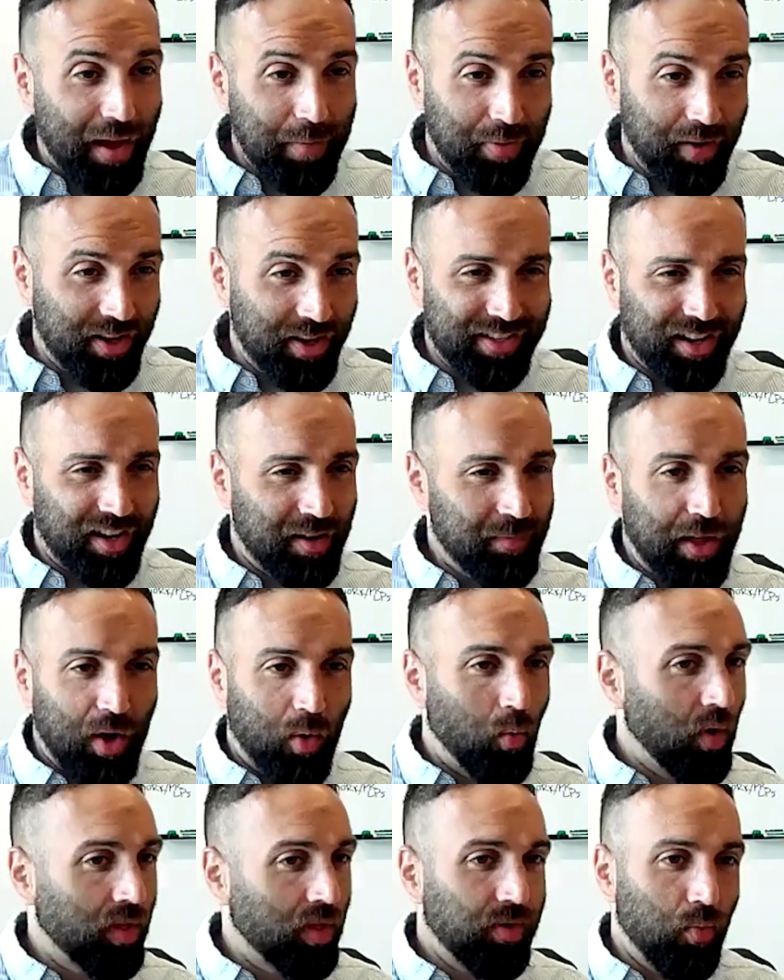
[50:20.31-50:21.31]
because they're gonna be
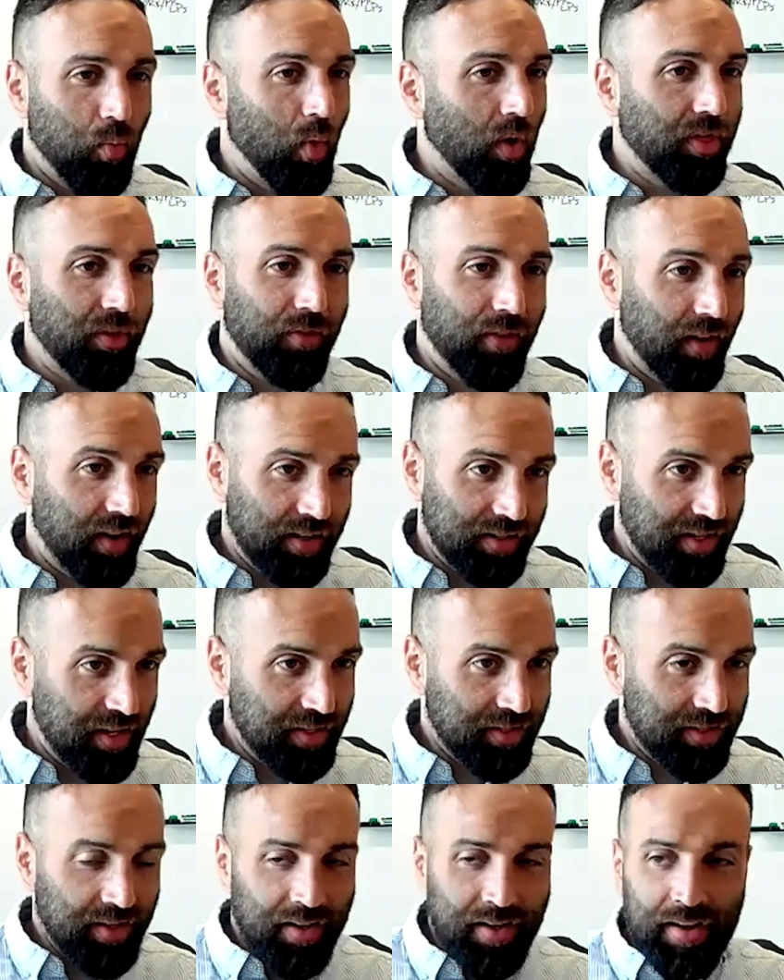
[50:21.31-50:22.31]
like, what the fuck is this?